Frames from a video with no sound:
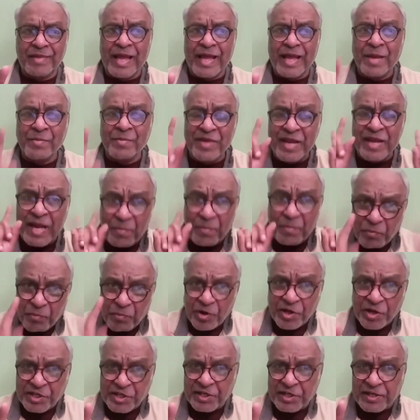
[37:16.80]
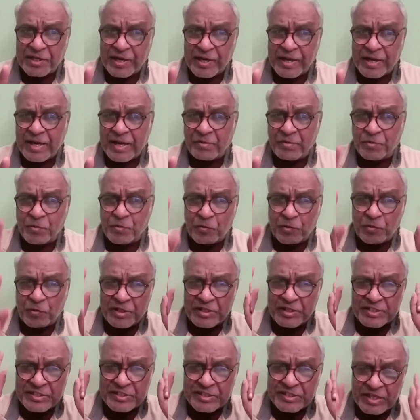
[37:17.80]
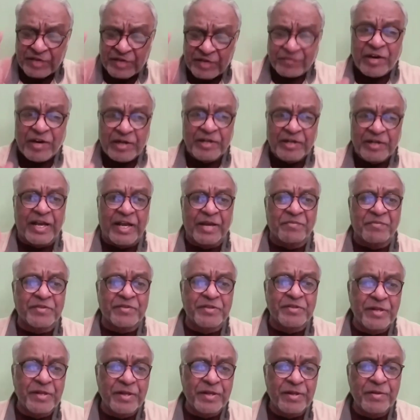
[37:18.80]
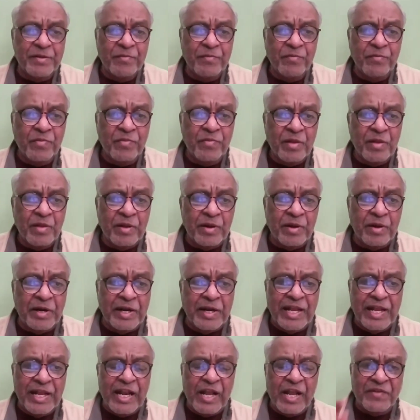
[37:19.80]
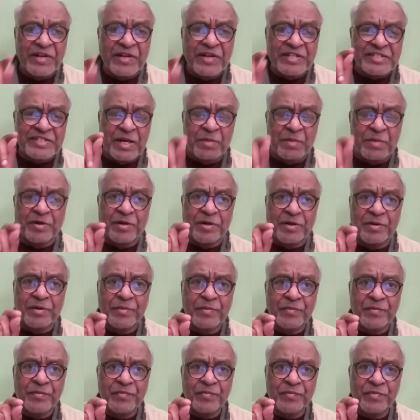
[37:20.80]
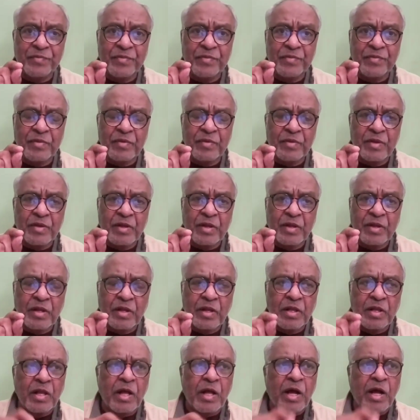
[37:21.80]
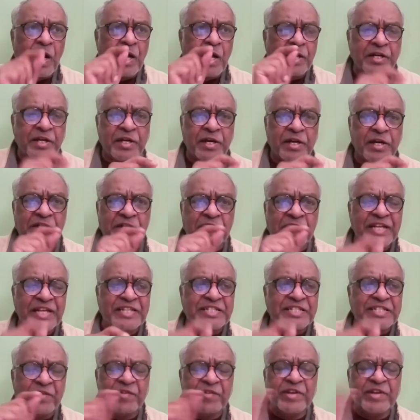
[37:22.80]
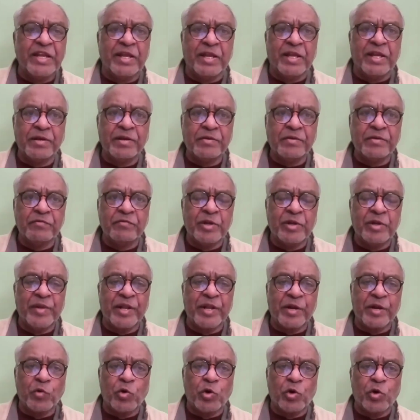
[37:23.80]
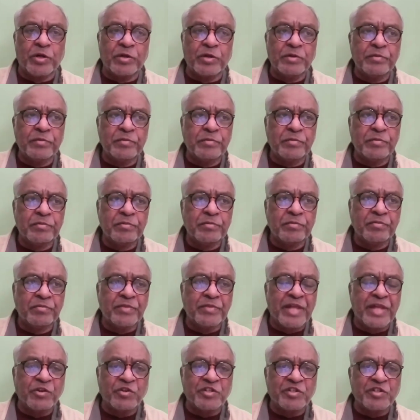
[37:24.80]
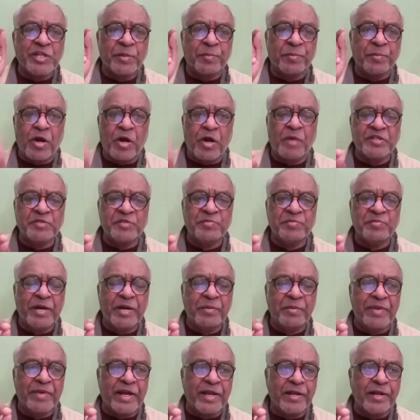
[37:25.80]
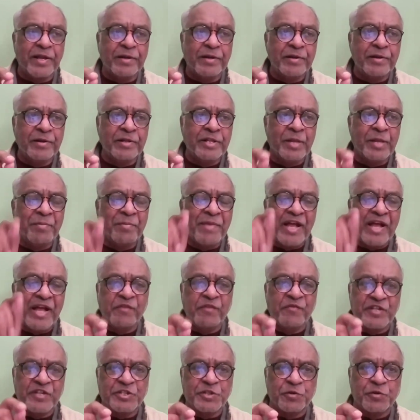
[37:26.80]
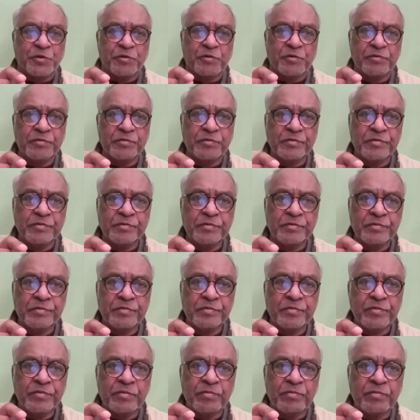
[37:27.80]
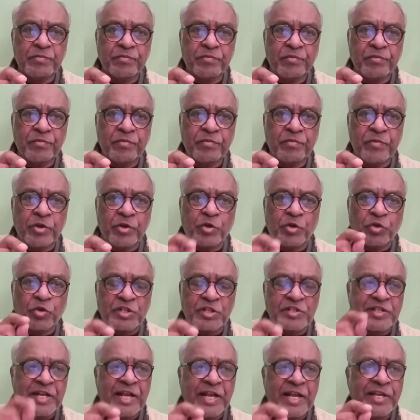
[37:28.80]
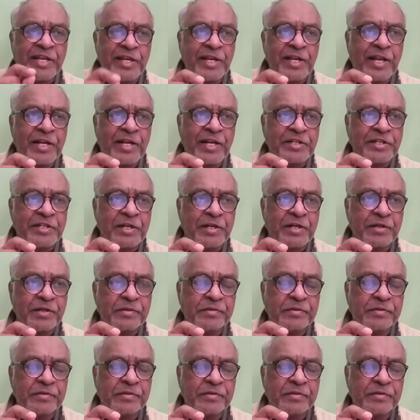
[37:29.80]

I'm apolitical. I have told this several times. Real life example. Article 370 will be revoked. That was the promise made by the manifesto 2019 election.